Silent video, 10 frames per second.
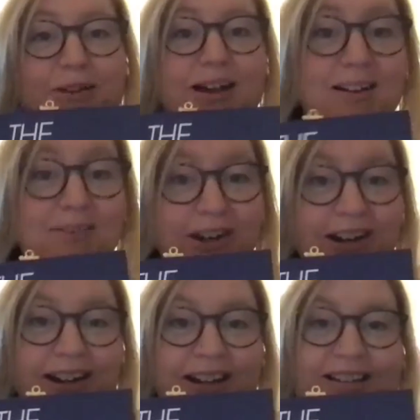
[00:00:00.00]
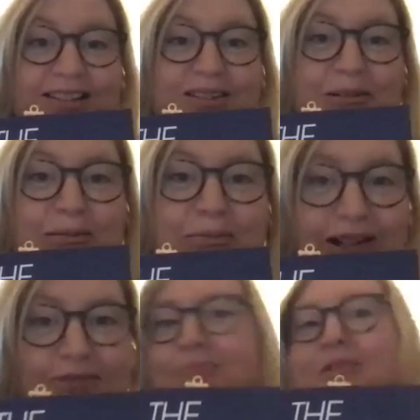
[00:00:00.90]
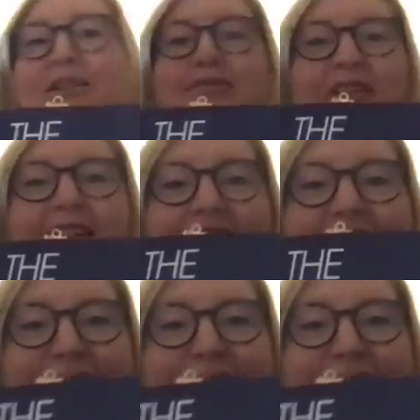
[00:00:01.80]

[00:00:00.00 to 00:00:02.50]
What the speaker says: cover is much more beautiful than this,